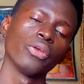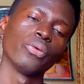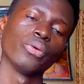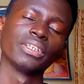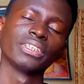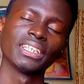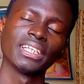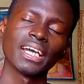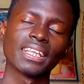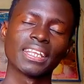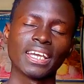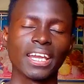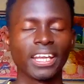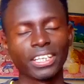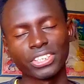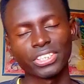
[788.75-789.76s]
You'll see at
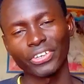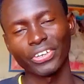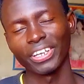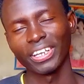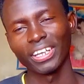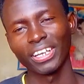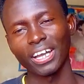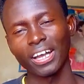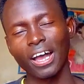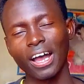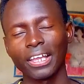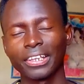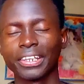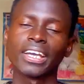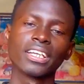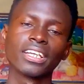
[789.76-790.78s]
the end screen here,
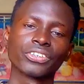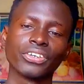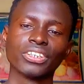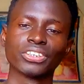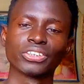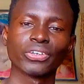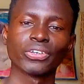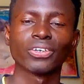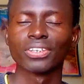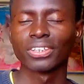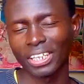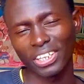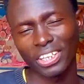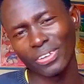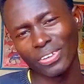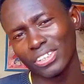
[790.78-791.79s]
So
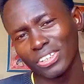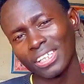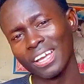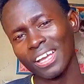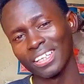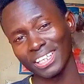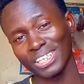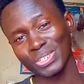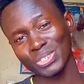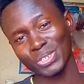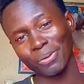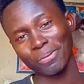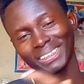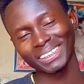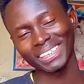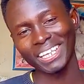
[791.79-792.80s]
thank you
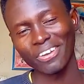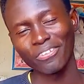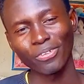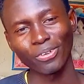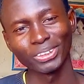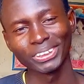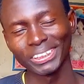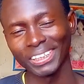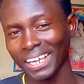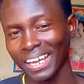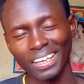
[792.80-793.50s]
so much again for watching,